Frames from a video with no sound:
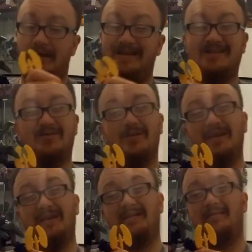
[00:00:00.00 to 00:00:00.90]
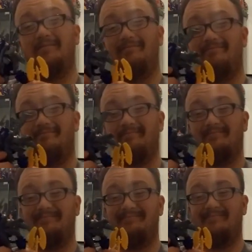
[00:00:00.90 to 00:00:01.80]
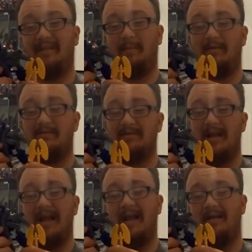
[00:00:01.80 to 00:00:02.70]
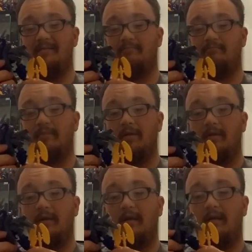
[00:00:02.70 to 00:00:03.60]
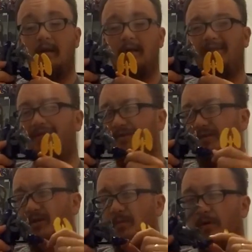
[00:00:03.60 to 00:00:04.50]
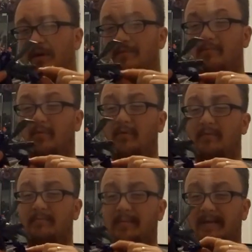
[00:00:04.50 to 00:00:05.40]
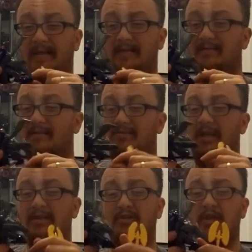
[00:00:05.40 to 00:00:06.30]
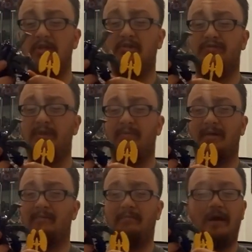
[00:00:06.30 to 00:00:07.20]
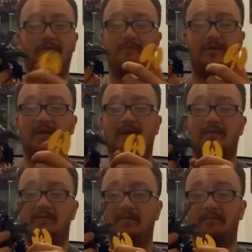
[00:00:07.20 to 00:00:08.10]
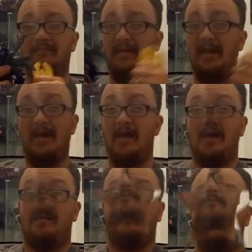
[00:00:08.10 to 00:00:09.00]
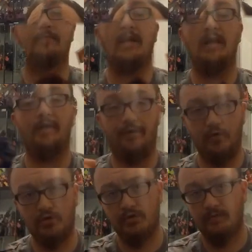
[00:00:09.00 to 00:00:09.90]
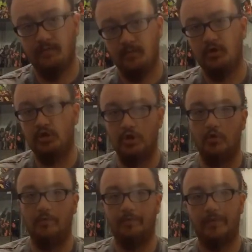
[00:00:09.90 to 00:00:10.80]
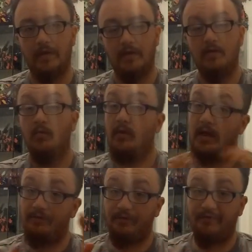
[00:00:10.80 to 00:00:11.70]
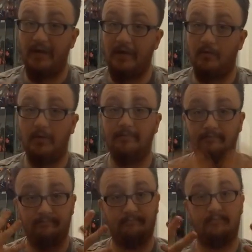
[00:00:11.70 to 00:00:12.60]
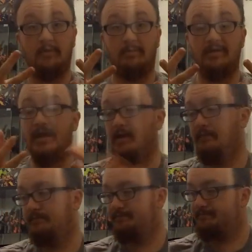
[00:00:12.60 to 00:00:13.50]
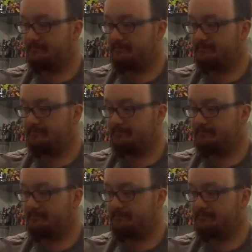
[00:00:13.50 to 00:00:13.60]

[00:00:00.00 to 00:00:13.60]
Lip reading: And that's really it. To be honest, I thought I could talk about him more, but I can't. It's Dreadwing, back from the dead. Yay. Folks, so we have our final one, number 10.